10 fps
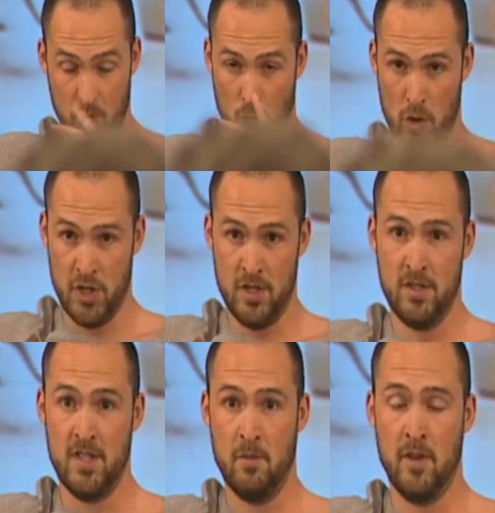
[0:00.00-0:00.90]
watching
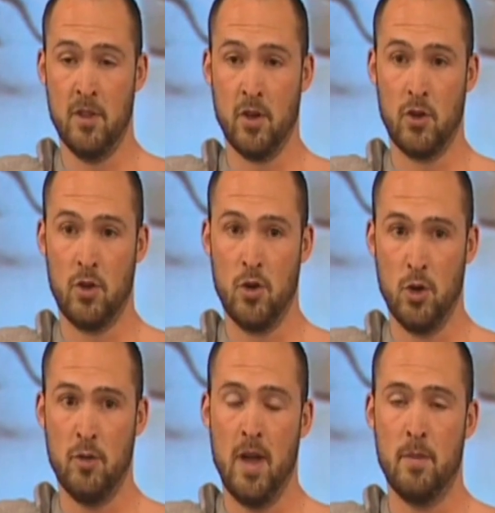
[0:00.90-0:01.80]
something that
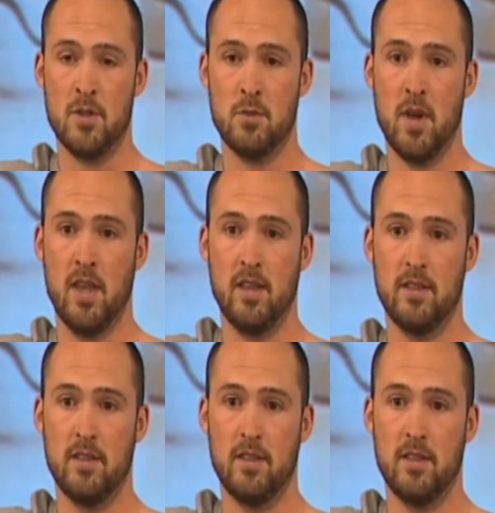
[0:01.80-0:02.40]
could have happened to me.